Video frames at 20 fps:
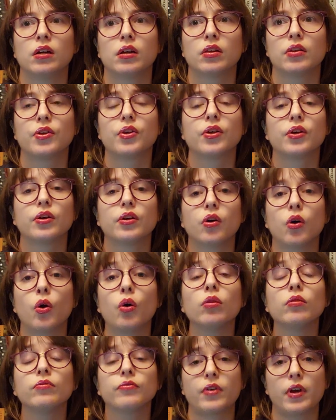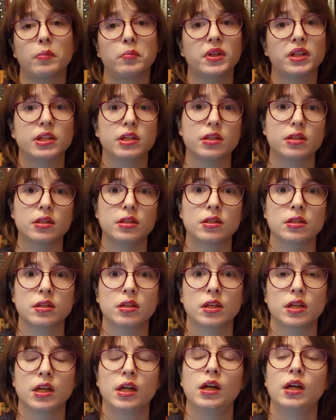the whole families,
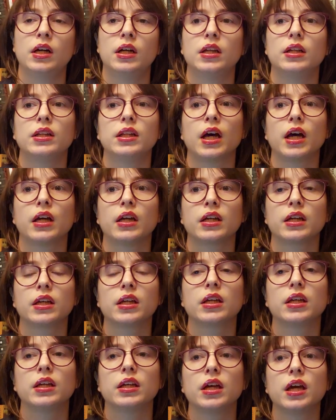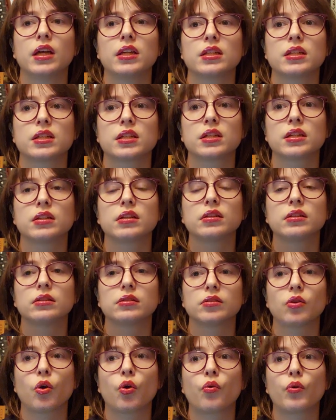like he has killed
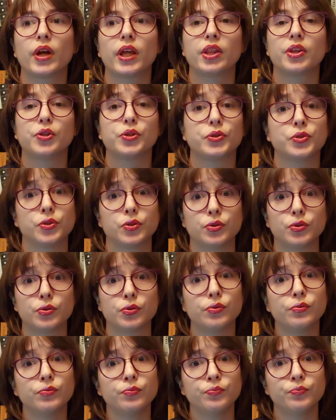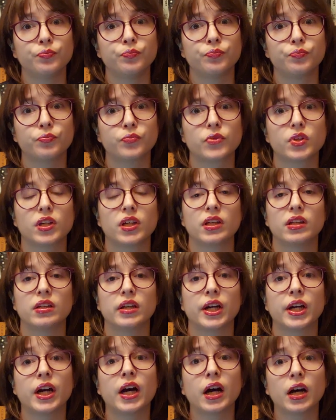already two in
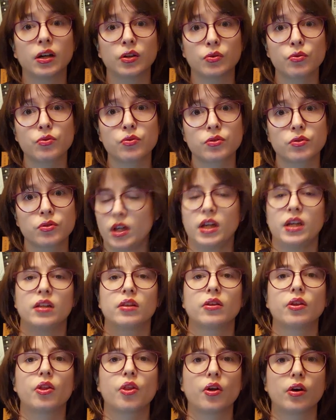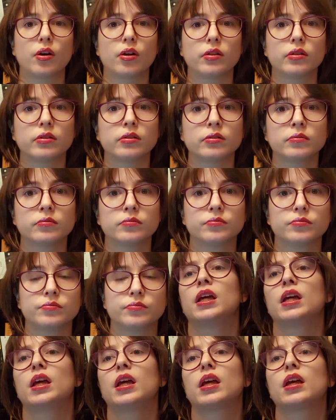their house in the dawn.
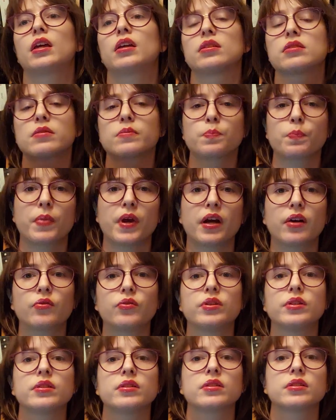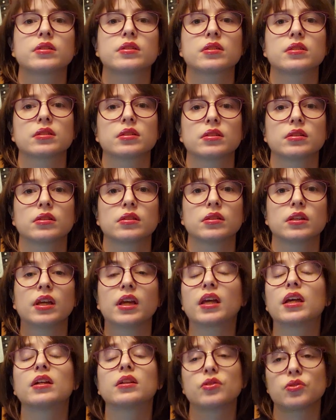He kills parents, he
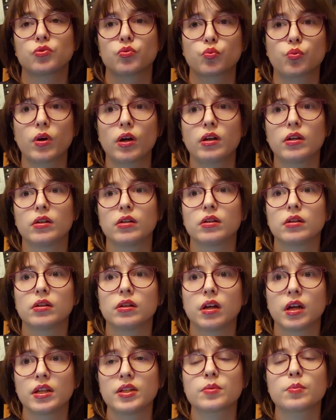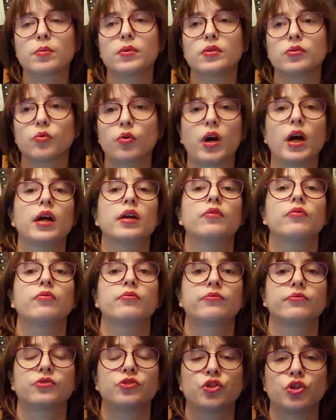kills uh, husband, wife,
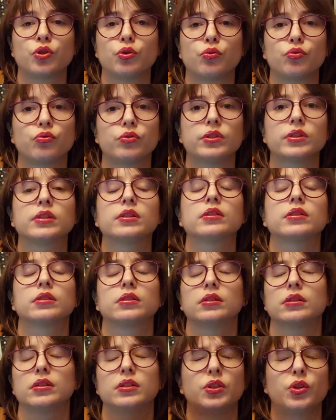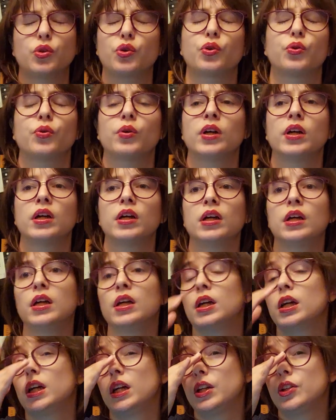children, you know,
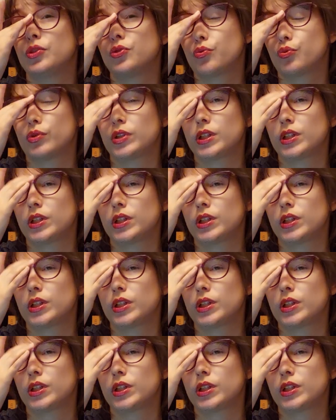it's